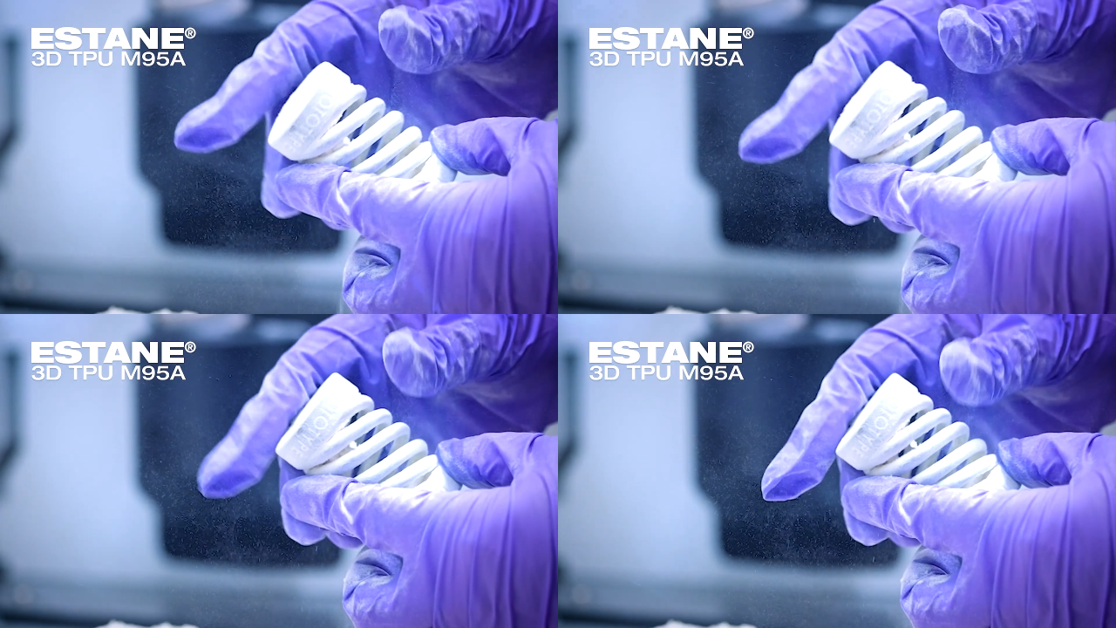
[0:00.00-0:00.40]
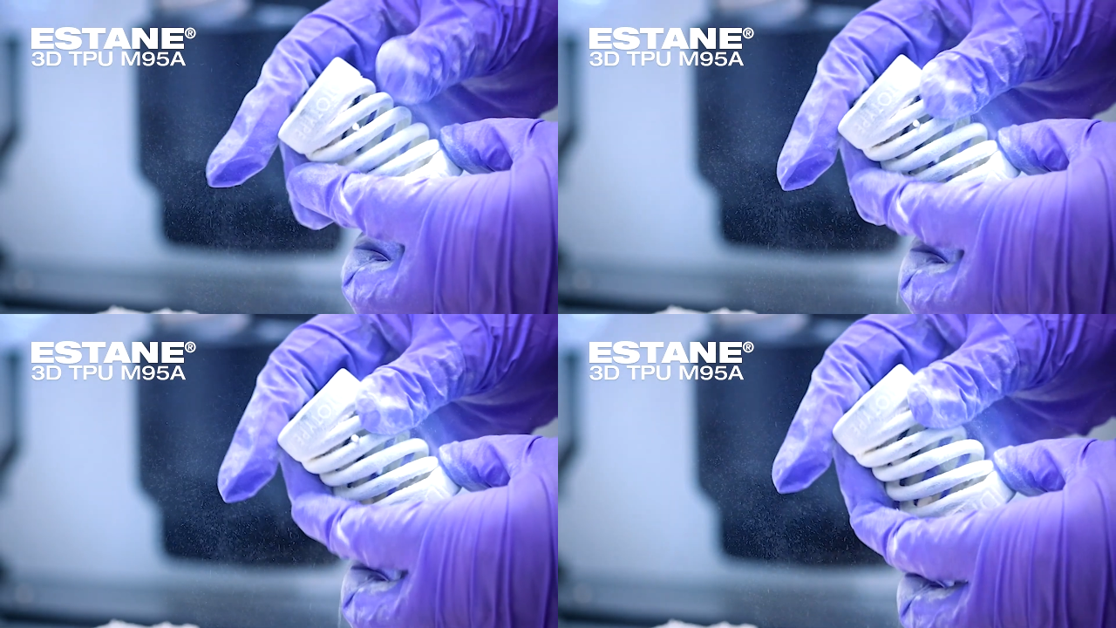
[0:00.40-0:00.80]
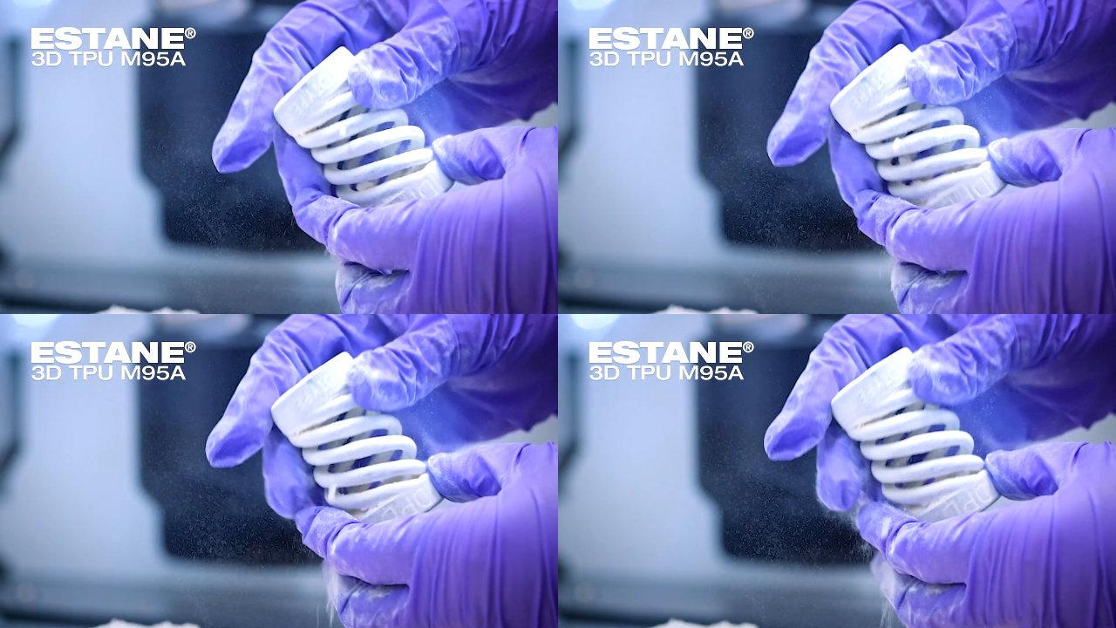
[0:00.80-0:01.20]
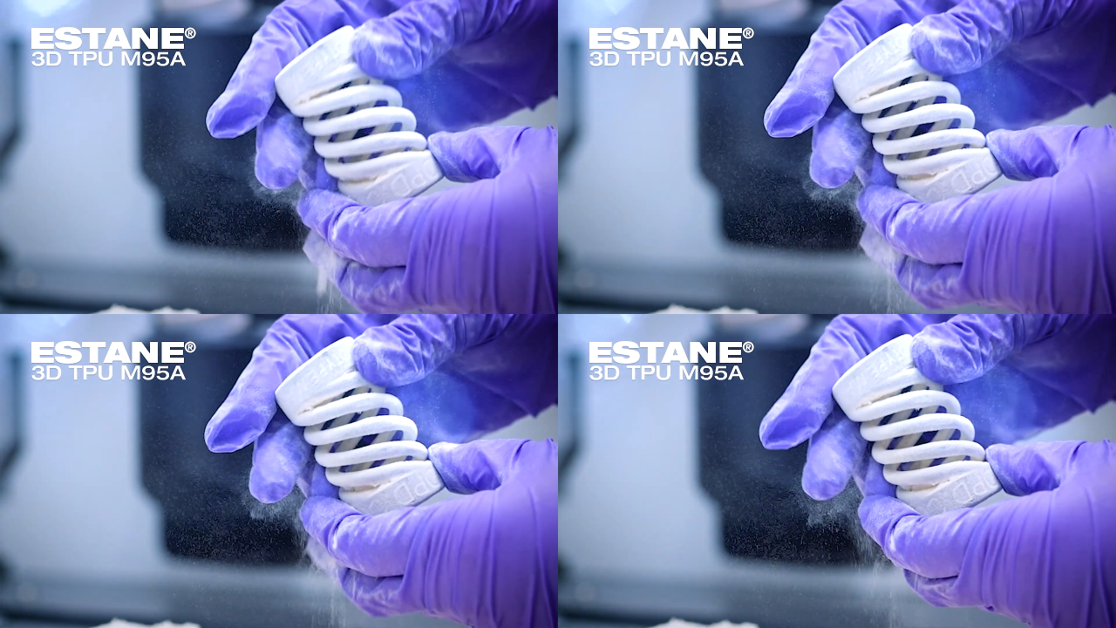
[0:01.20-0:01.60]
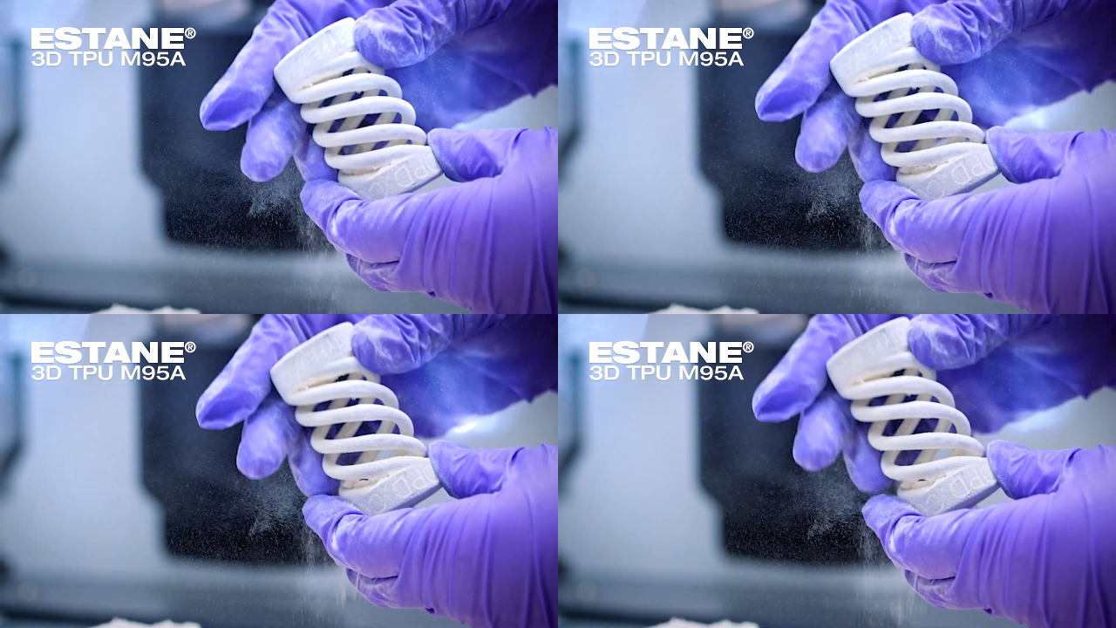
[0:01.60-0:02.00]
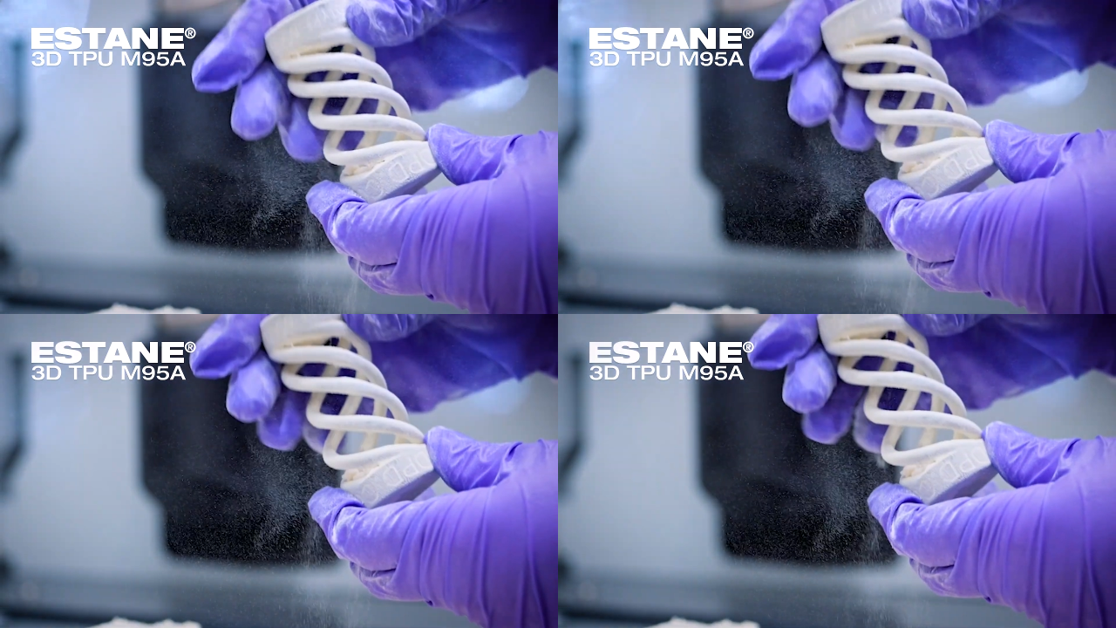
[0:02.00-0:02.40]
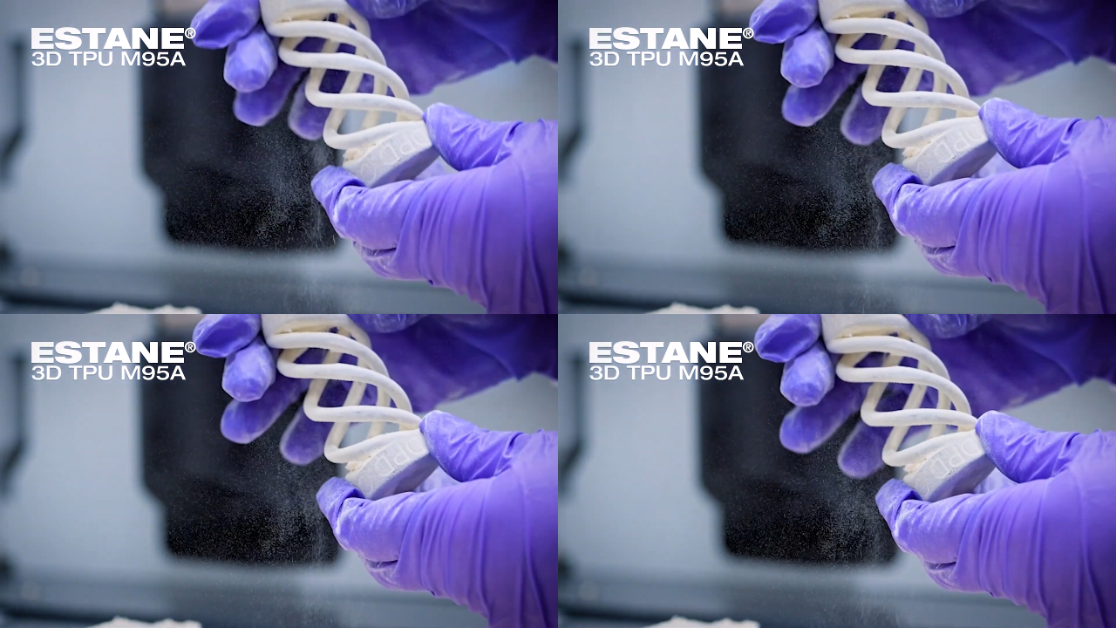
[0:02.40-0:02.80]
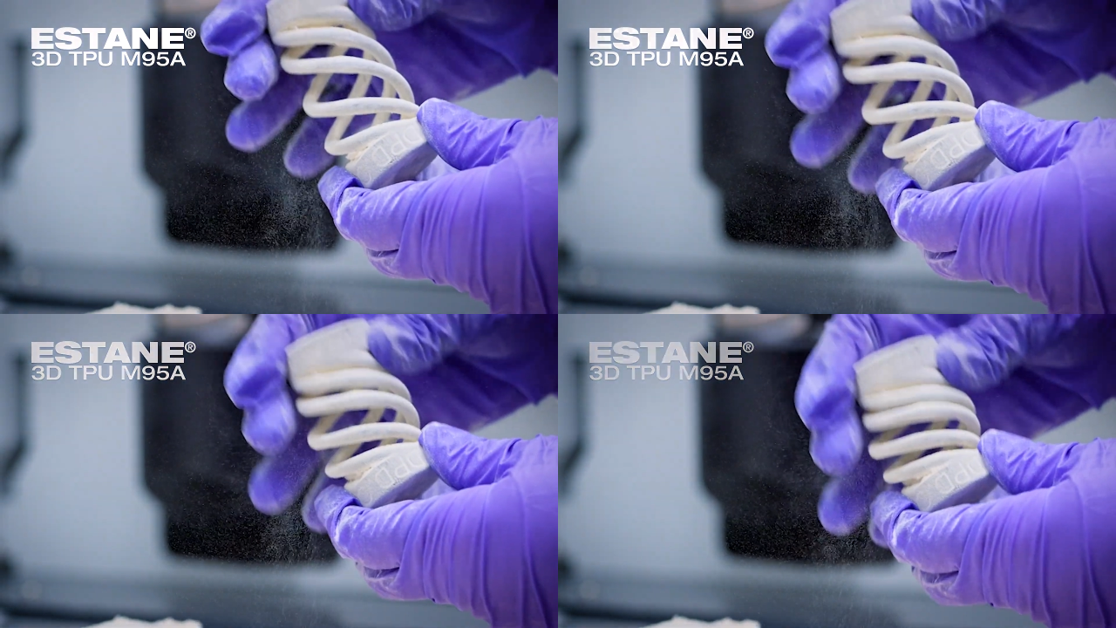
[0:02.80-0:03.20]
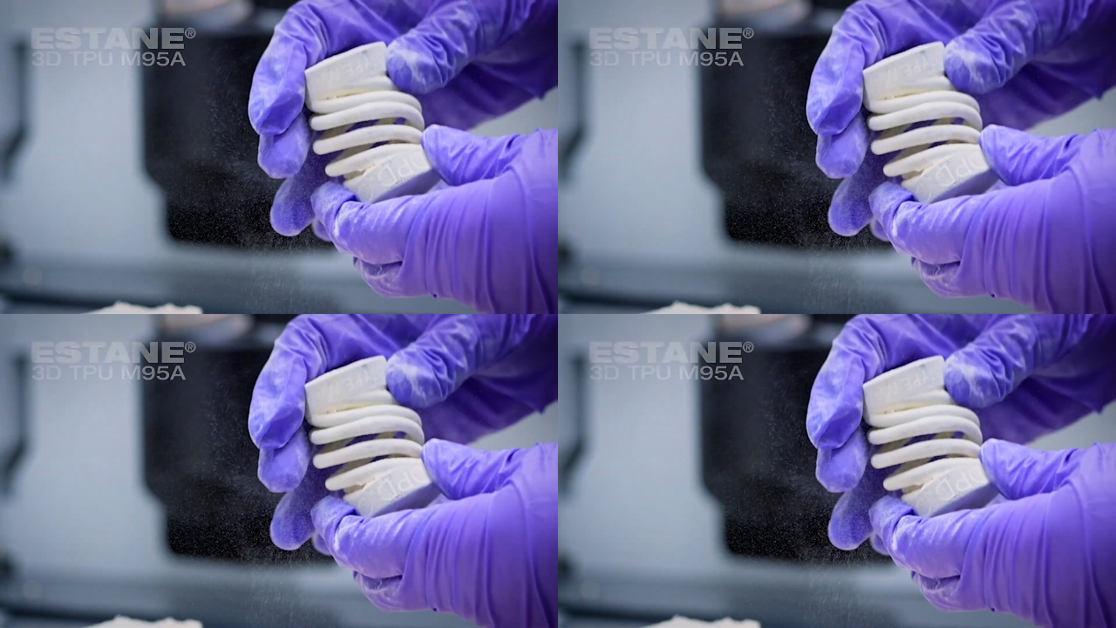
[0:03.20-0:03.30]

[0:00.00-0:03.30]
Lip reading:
Nobody's mouth can be seen.